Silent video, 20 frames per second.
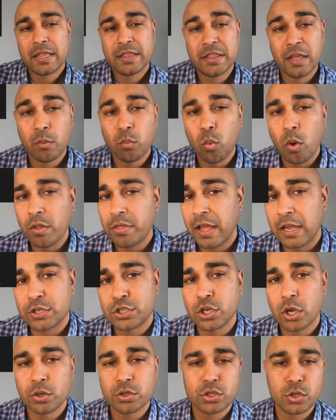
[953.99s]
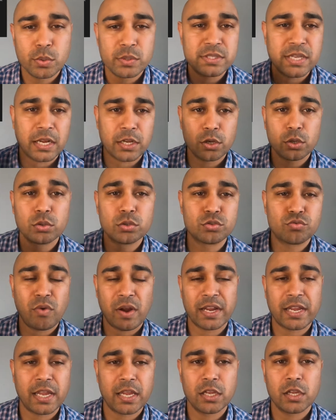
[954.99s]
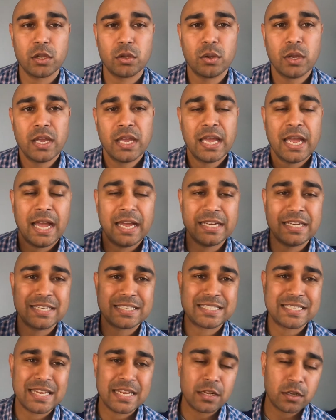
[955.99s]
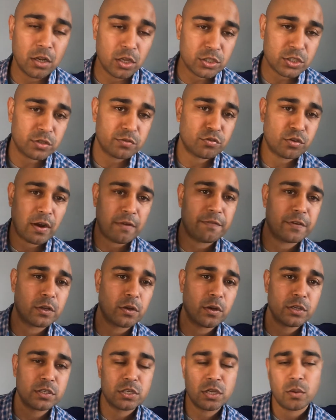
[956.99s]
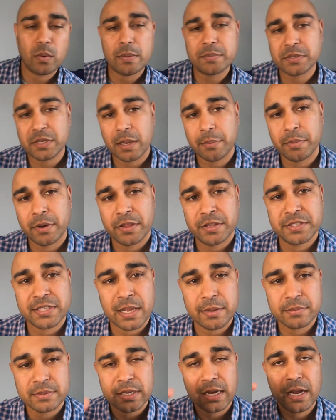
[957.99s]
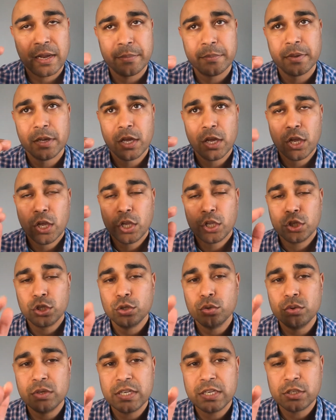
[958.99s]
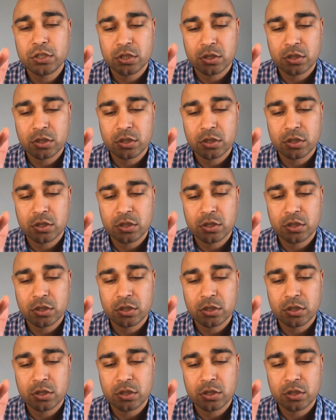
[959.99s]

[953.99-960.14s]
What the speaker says: then what that shows you is that Google's ranking you and it's seeing lots of traffic going to your website, but at the same time, you need